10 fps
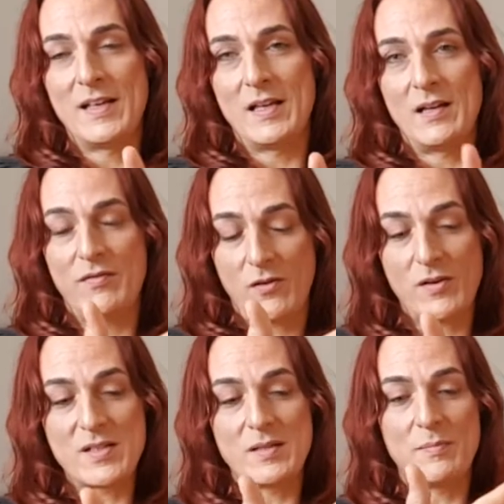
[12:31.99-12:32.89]
And of
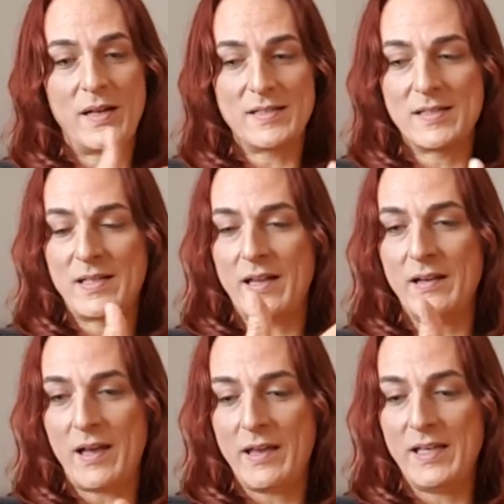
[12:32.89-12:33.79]
course, the places I,
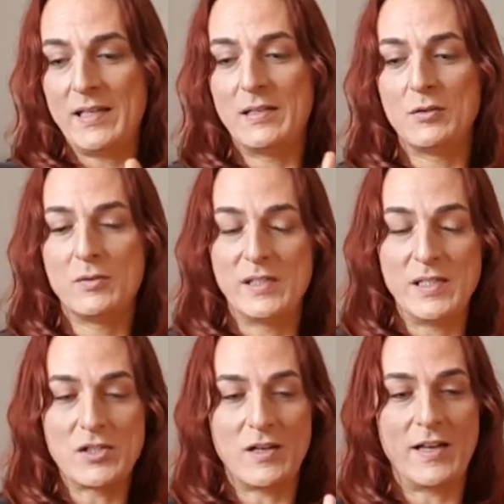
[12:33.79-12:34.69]
I needed to
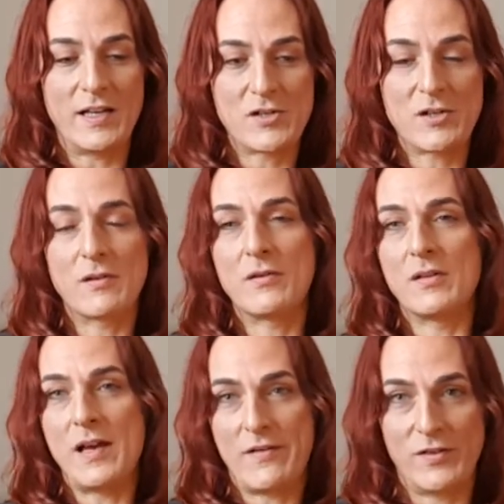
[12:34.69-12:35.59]
teach and lecture could
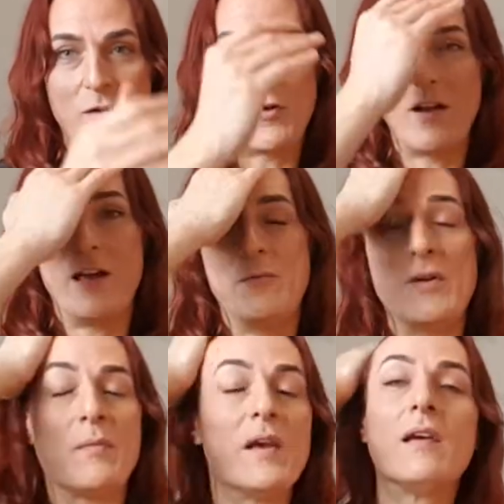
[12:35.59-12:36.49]
have it online
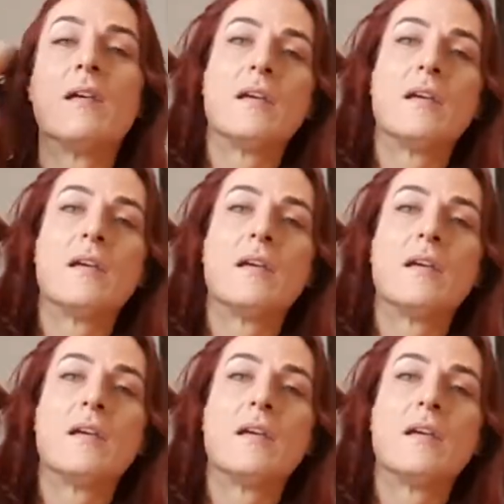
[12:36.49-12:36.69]
with me.